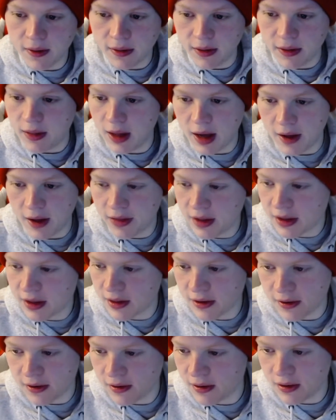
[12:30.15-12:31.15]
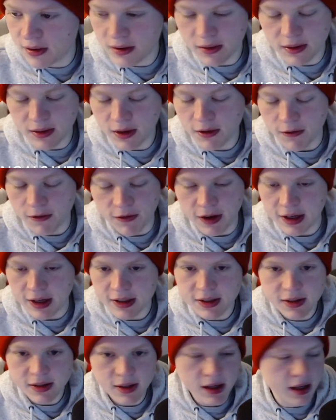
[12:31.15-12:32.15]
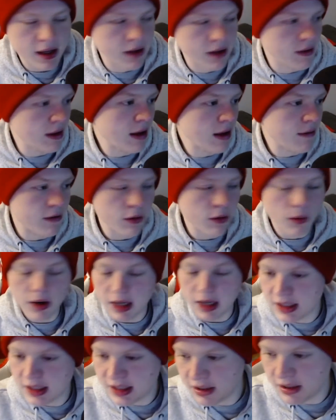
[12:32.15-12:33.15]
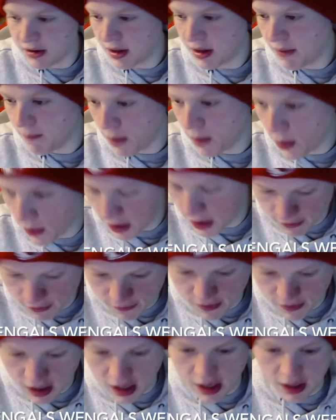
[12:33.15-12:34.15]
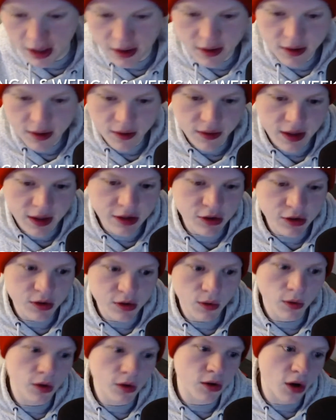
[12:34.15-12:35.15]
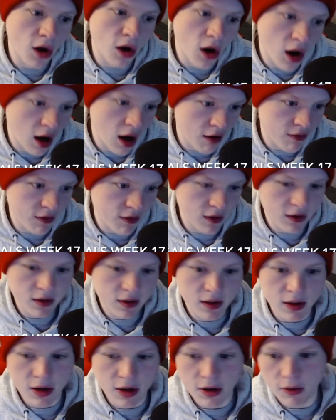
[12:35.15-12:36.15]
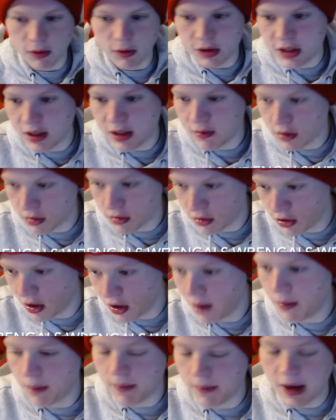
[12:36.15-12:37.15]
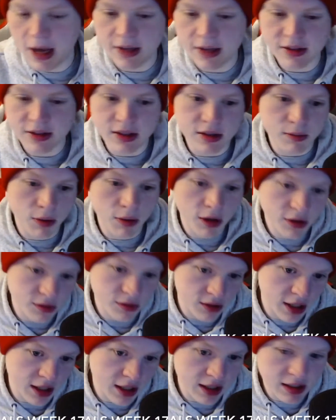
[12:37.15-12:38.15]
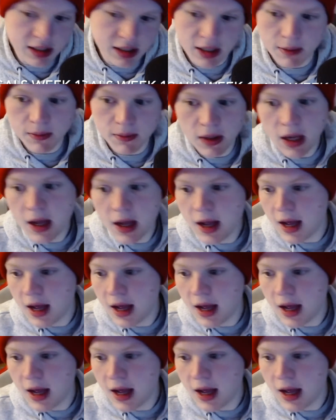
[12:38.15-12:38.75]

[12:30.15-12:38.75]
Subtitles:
I think they're fixed. If you want to consider them broken, fine. They just looked off. Receivers were dropping passes, balls were getting tipped.